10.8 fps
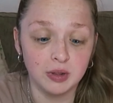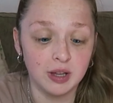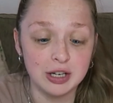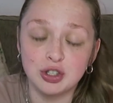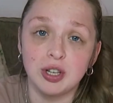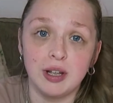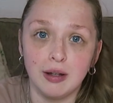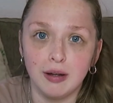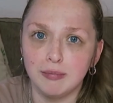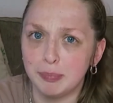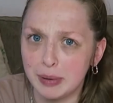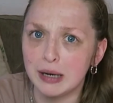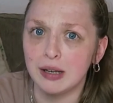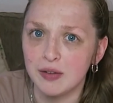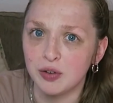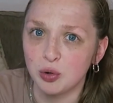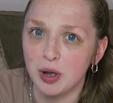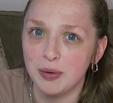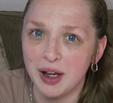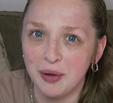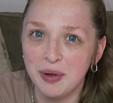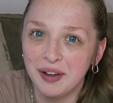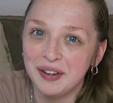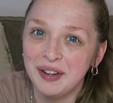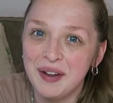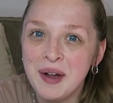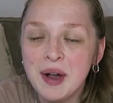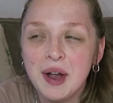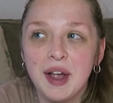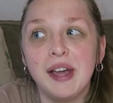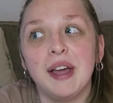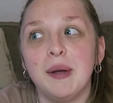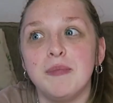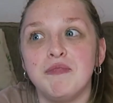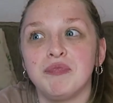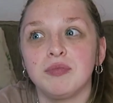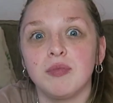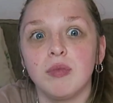Literally barely ever go out now.